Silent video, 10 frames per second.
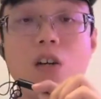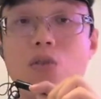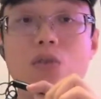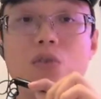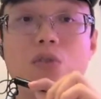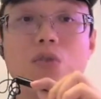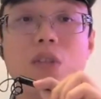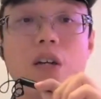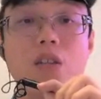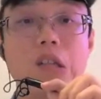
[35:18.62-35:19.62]
And I would also
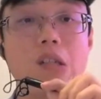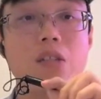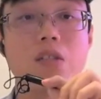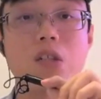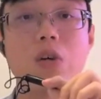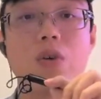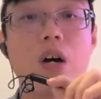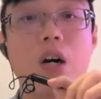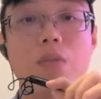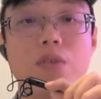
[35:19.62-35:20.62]
do like this
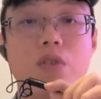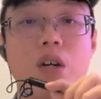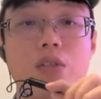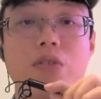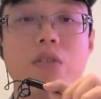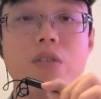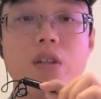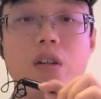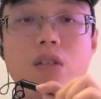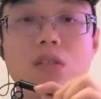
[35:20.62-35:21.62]
co-op
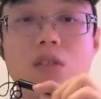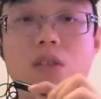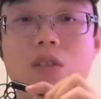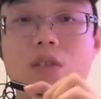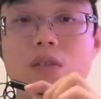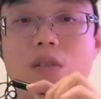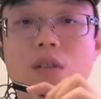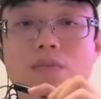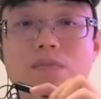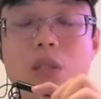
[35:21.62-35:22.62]
structure, like
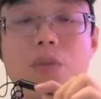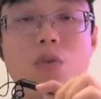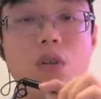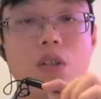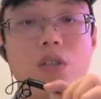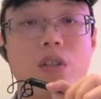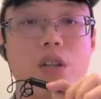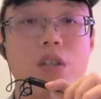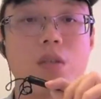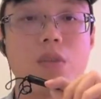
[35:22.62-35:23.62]
people working in
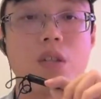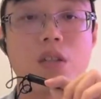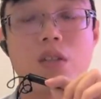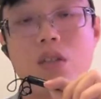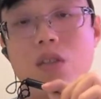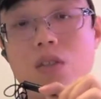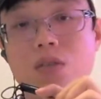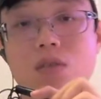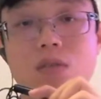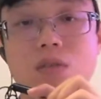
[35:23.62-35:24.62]
academia can
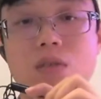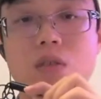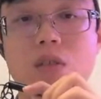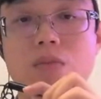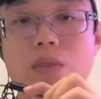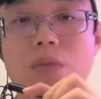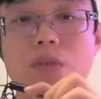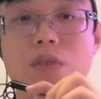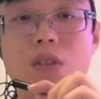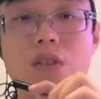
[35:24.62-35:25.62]
know the
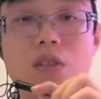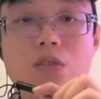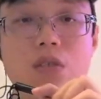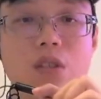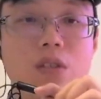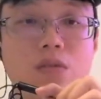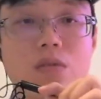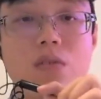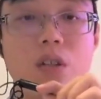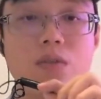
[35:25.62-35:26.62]
people from industry and
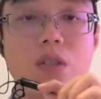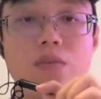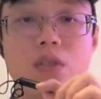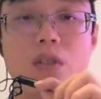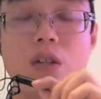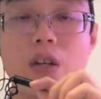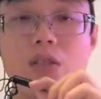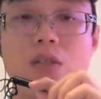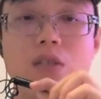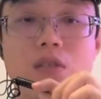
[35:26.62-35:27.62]
have some
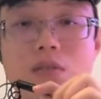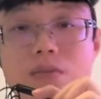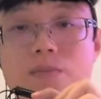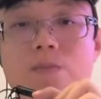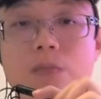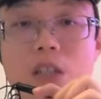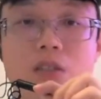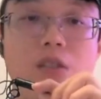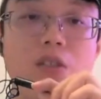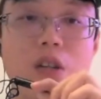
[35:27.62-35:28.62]
interaction and
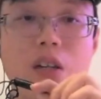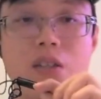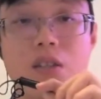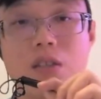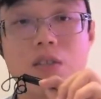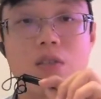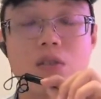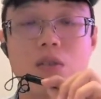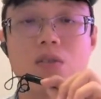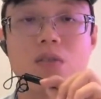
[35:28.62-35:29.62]
exchange ideas.
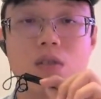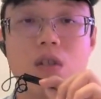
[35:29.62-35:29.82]
So